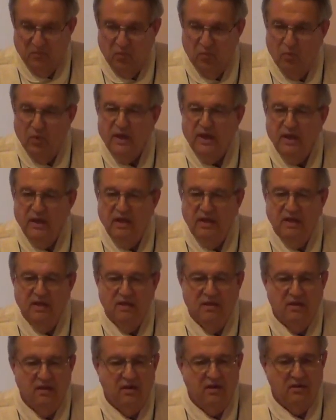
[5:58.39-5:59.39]
We
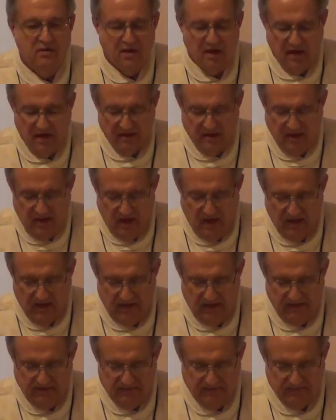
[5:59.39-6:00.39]
are not
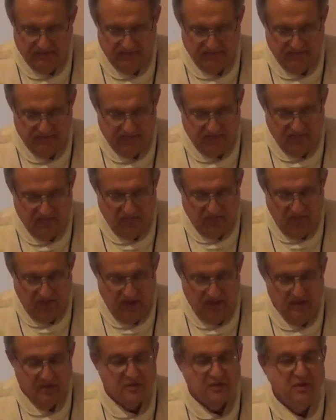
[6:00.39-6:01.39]
God.
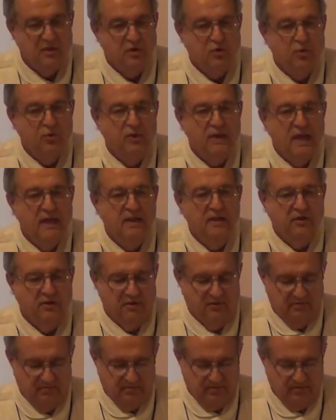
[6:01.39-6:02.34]
He is the creator,